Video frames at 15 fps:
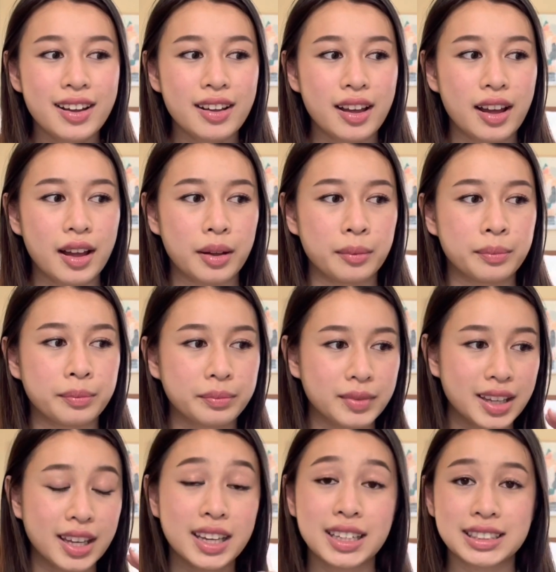Um,
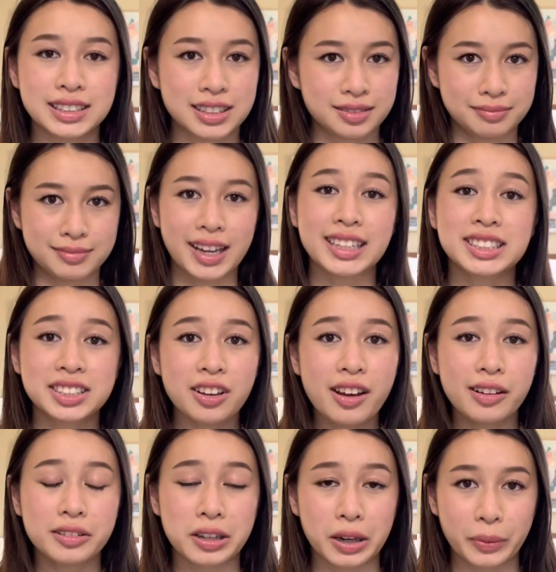and I still had
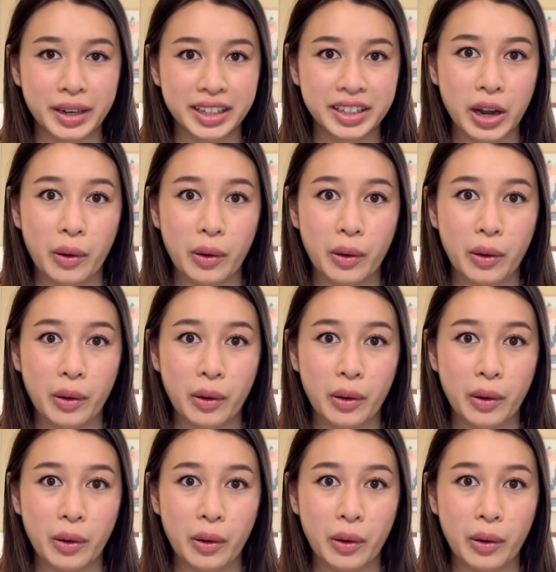a long way to go.